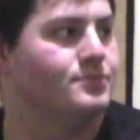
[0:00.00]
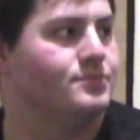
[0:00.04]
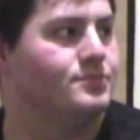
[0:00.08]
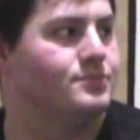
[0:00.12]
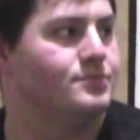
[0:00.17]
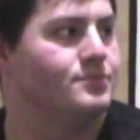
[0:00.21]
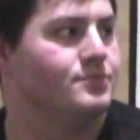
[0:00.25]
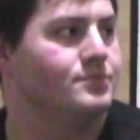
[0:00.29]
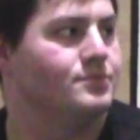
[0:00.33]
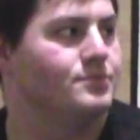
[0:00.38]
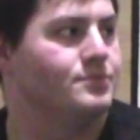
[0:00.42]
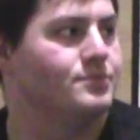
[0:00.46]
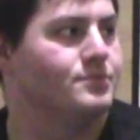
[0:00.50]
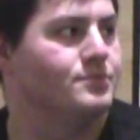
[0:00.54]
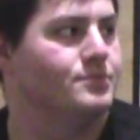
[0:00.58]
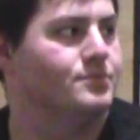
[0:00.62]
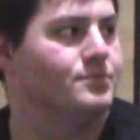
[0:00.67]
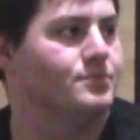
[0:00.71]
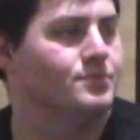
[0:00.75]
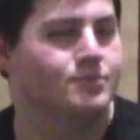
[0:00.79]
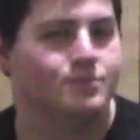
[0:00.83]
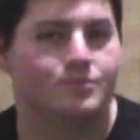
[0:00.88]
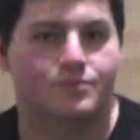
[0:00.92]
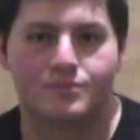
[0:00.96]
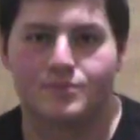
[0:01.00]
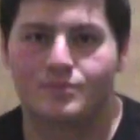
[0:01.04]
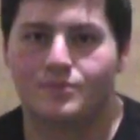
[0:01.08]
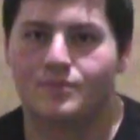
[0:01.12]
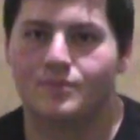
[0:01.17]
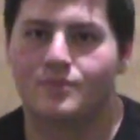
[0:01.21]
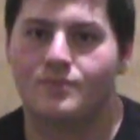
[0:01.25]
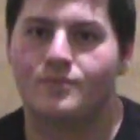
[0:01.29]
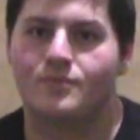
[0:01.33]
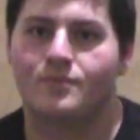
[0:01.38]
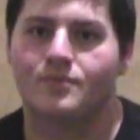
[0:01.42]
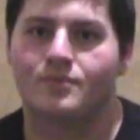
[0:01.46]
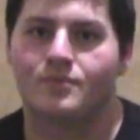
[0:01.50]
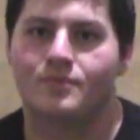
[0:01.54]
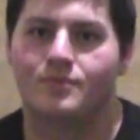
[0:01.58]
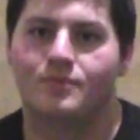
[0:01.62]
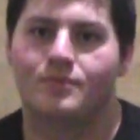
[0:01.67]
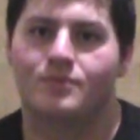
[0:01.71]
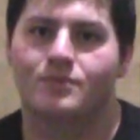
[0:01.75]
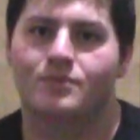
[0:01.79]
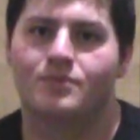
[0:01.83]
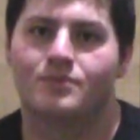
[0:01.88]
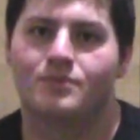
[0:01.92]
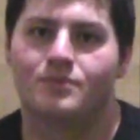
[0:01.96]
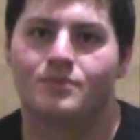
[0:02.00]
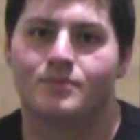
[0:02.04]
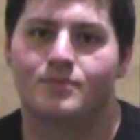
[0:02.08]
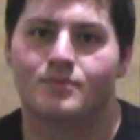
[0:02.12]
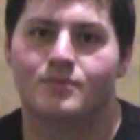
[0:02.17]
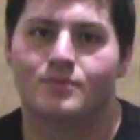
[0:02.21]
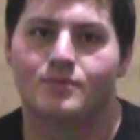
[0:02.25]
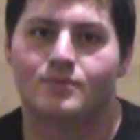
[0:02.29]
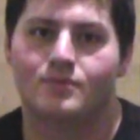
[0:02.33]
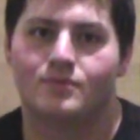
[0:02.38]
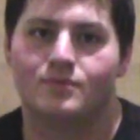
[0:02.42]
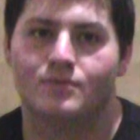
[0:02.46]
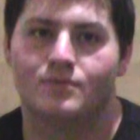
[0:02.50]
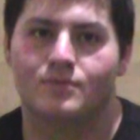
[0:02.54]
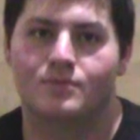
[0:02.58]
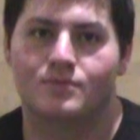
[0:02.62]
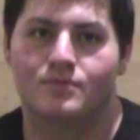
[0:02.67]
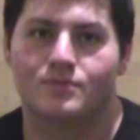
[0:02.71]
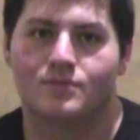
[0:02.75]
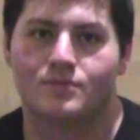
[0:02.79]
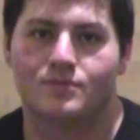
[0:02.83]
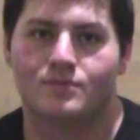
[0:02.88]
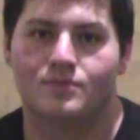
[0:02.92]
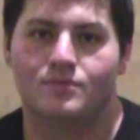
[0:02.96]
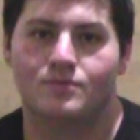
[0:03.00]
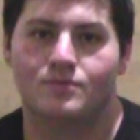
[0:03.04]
(silent)